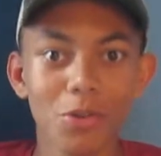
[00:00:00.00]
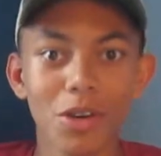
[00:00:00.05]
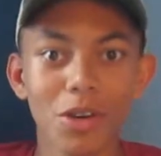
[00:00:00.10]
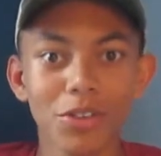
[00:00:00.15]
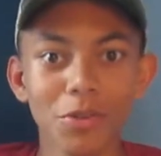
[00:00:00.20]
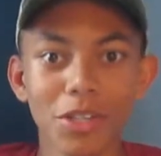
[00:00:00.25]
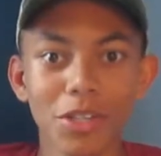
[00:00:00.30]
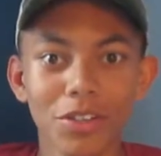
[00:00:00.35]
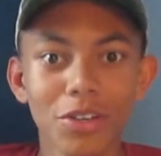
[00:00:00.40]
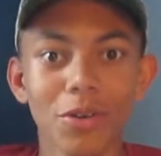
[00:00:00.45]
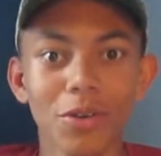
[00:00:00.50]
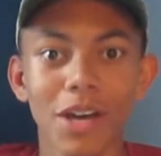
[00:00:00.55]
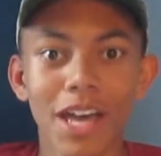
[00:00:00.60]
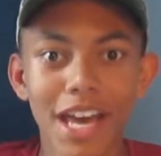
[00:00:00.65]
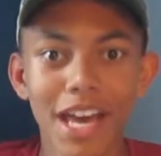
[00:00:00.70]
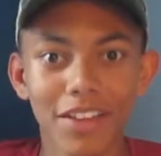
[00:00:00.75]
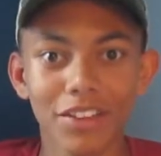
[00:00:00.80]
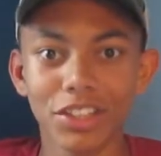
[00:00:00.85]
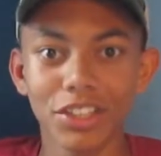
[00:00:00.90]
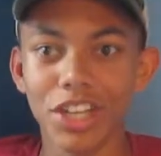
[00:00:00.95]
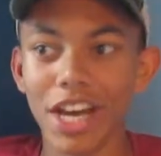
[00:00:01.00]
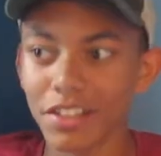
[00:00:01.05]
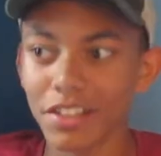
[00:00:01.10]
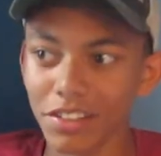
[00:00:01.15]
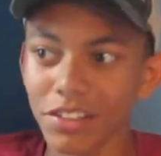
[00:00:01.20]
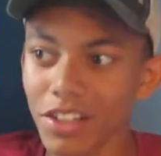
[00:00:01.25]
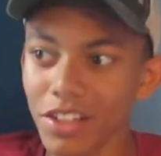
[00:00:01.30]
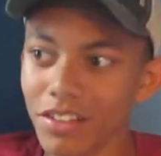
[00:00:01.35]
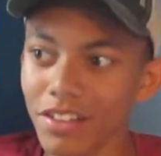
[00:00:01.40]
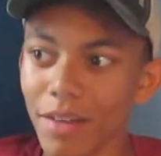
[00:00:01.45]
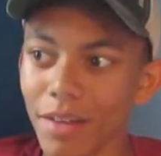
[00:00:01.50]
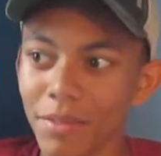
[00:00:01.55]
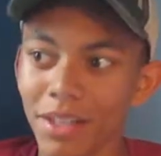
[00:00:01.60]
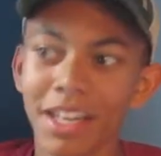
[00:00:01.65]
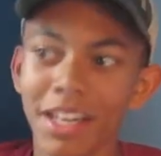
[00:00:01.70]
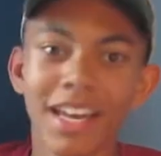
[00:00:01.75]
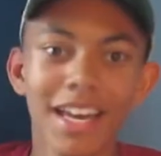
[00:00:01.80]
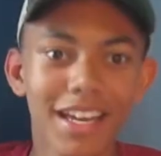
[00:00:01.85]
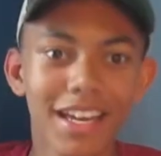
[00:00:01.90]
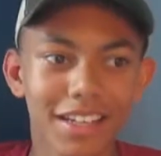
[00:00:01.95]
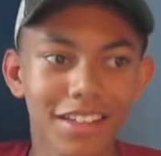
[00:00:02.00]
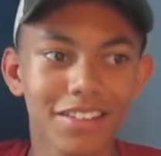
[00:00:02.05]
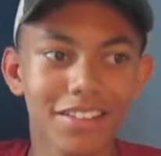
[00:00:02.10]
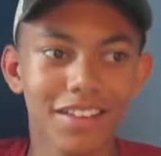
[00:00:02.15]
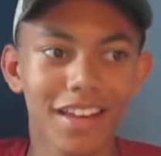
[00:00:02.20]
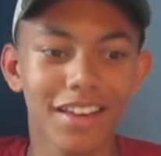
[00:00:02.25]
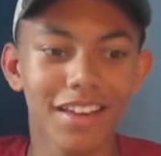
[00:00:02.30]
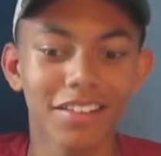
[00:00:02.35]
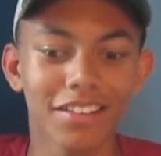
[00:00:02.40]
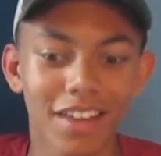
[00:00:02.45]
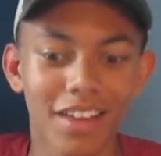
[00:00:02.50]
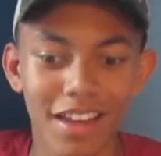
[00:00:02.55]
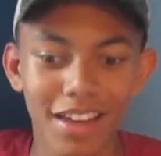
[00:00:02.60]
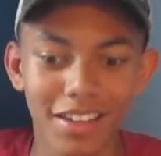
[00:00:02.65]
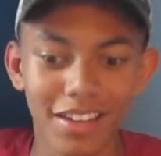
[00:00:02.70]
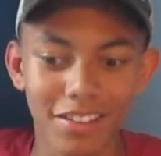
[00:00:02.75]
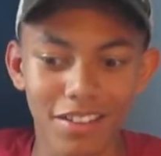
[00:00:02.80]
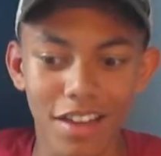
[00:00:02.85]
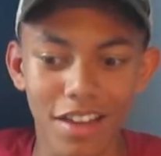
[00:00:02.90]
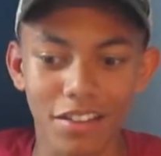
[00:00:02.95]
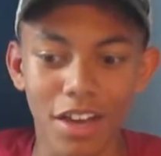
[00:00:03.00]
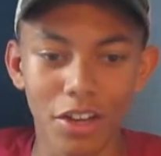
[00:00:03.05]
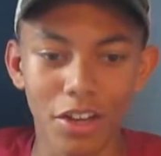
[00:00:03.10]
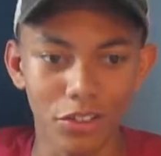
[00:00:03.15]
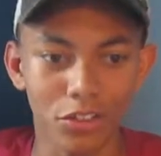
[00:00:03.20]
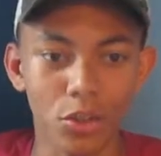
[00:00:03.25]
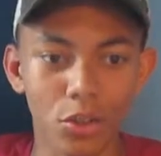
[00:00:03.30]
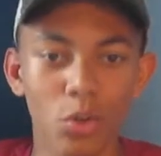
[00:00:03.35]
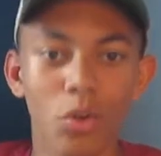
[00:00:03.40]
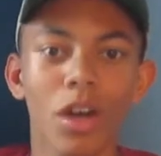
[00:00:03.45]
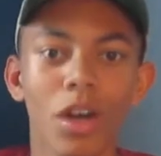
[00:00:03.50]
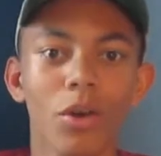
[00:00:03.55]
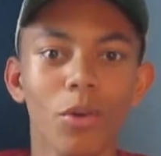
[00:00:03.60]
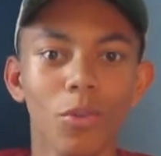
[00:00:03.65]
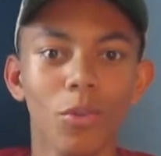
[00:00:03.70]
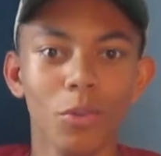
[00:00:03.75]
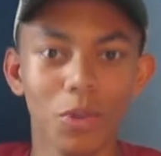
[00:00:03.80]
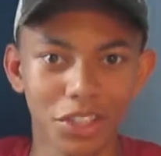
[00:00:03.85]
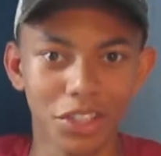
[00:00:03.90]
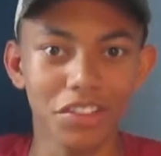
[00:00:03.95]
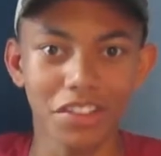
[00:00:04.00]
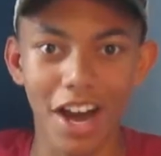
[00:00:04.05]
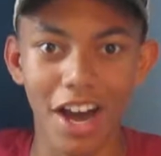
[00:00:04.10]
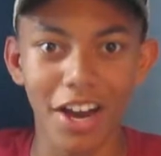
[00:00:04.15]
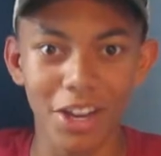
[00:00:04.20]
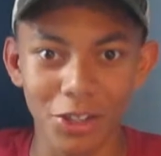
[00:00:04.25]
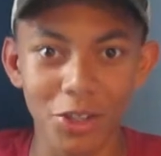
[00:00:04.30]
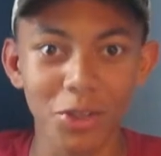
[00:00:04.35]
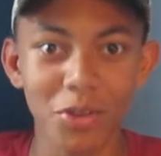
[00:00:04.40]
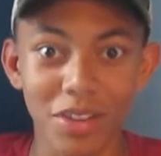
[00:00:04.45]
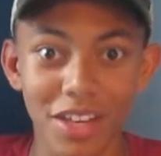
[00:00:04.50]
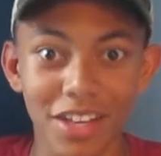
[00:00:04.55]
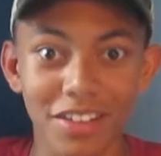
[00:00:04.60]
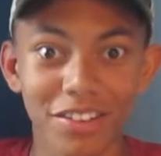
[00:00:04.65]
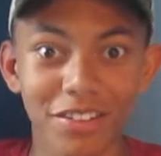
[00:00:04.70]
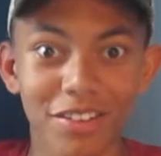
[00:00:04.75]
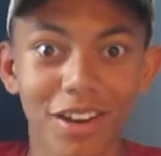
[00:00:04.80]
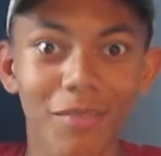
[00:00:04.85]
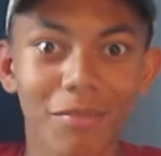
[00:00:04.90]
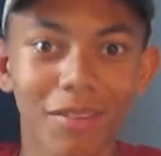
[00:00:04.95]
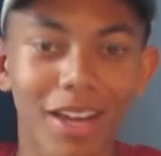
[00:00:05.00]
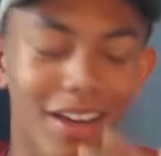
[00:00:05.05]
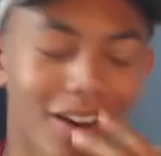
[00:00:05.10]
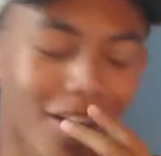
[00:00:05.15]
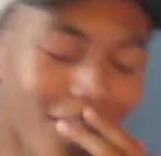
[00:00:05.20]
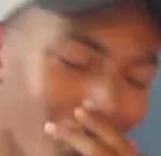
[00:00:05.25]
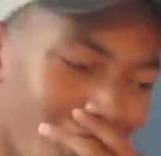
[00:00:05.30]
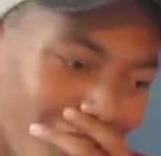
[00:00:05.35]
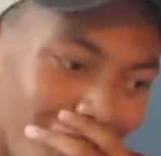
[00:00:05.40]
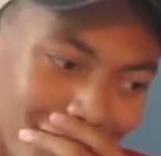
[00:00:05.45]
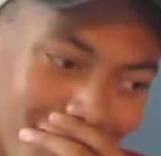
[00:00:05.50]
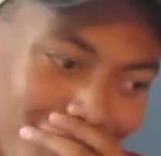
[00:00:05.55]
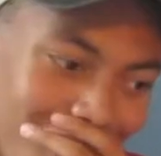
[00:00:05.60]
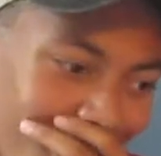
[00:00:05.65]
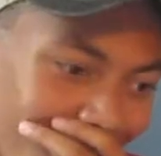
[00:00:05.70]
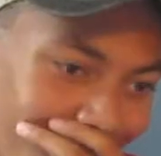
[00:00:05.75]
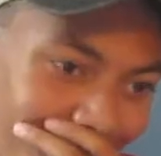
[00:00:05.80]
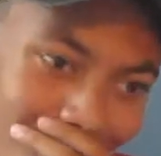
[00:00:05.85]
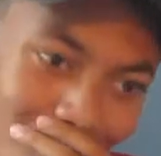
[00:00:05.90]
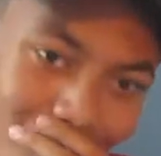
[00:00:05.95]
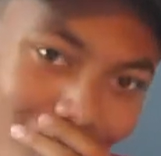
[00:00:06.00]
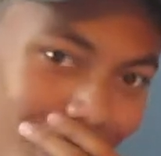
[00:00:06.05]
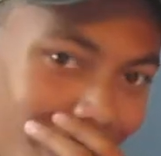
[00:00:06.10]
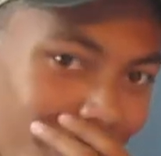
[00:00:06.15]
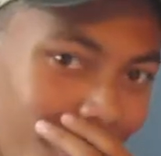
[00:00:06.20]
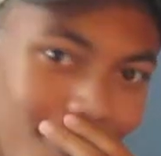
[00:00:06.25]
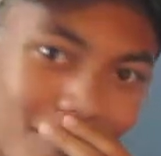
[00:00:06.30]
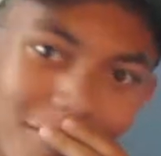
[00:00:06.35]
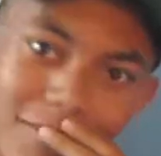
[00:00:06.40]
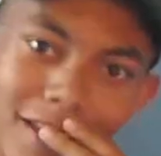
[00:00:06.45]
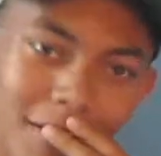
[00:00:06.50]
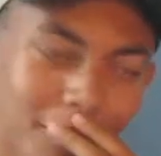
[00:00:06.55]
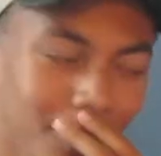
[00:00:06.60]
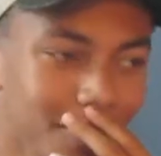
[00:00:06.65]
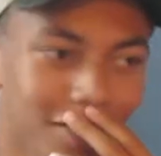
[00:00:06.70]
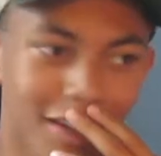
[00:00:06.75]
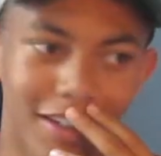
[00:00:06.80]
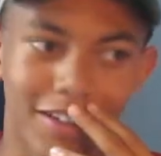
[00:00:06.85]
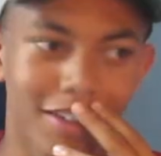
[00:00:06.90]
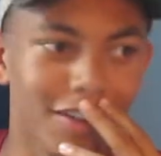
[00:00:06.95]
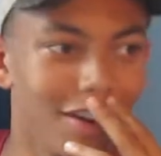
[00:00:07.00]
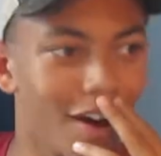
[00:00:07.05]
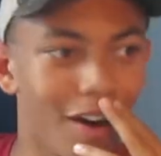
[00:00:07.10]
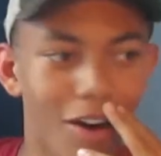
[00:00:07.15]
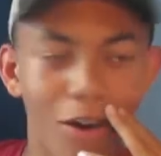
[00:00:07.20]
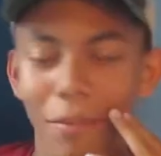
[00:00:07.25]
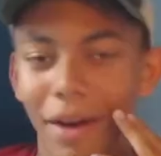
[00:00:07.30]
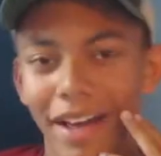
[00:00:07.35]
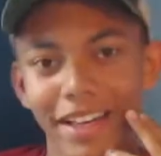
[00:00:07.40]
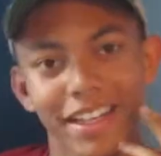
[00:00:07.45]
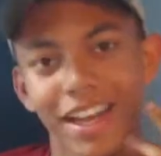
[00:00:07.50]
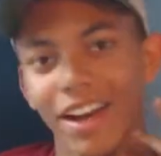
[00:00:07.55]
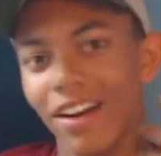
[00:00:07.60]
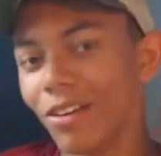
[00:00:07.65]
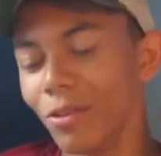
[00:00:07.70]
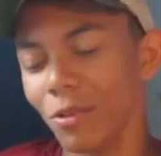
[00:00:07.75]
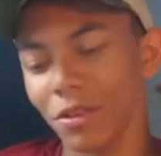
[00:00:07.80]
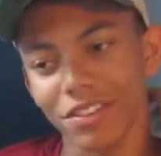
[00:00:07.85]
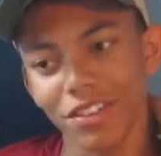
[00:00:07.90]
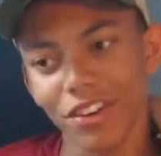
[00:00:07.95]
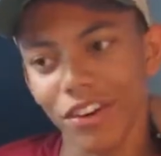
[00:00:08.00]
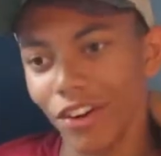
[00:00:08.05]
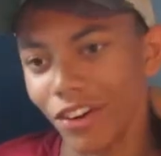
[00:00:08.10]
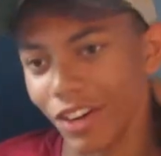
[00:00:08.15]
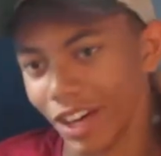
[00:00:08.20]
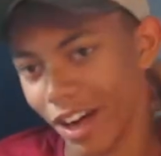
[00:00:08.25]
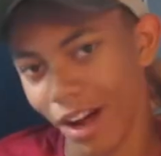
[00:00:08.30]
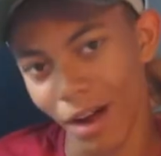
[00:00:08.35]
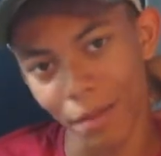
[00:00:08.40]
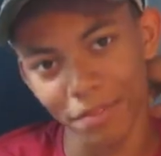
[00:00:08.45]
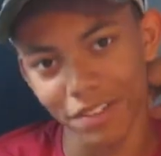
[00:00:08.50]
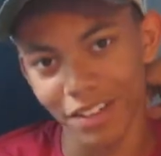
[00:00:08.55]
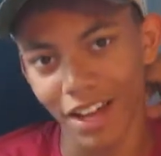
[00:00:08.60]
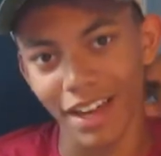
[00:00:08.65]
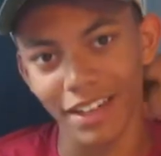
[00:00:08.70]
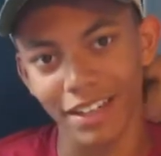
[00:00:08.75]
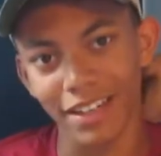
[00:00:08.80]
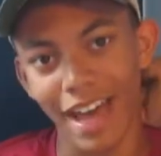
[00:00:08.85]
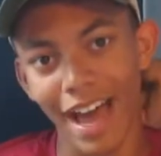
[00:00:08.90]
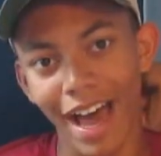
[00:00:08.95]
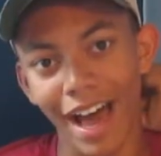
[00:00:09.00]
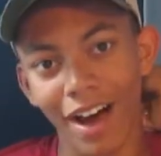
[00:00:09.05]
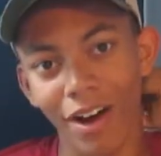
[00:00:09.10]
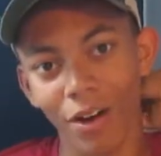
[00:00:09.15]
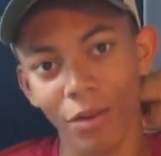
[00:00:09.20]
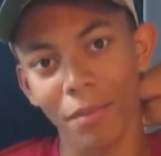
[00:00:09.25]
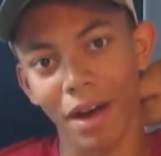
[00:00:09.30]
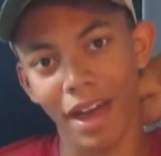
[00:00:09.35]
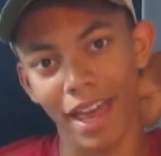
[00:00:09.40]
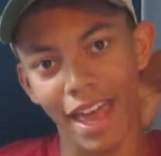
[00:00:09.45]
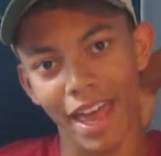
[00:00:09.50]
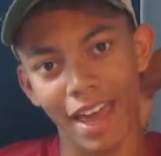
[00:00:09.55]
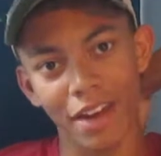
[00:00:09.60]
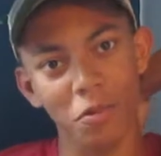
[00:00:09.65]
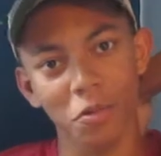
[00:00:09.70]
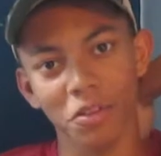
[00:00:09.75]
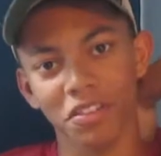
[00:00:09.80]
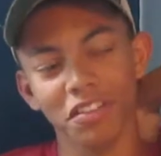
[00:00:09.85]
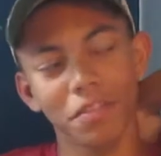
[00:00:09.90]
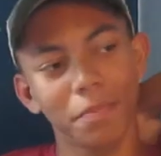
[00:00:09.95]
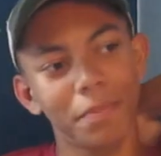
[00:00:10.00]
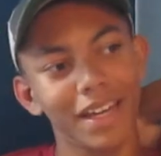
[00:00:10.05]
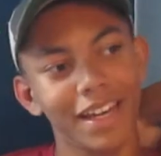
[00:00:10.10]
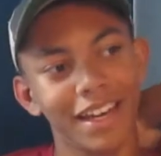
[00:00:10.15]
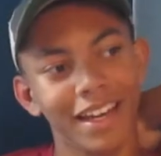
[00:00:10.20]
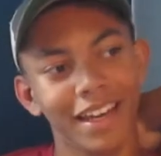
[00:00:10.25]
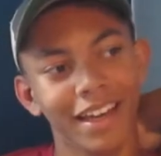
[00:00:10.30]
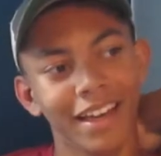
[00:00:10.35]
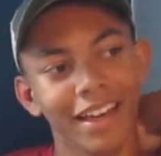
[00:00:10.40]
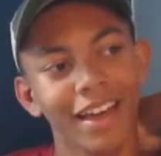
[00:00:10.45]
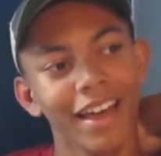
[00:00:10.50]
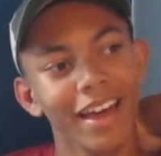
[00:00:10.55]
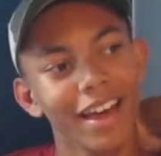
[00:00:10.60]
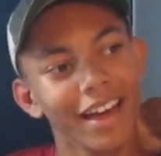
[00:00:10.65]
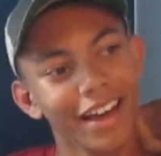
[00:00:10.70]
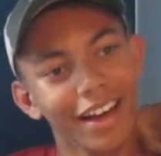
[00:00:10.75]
What do we do? And then Jackson looks at me and he says, dude, we just gotta do this. So I'm like, oh no. I was like, no, my gut was turning upside down. My head was spinning.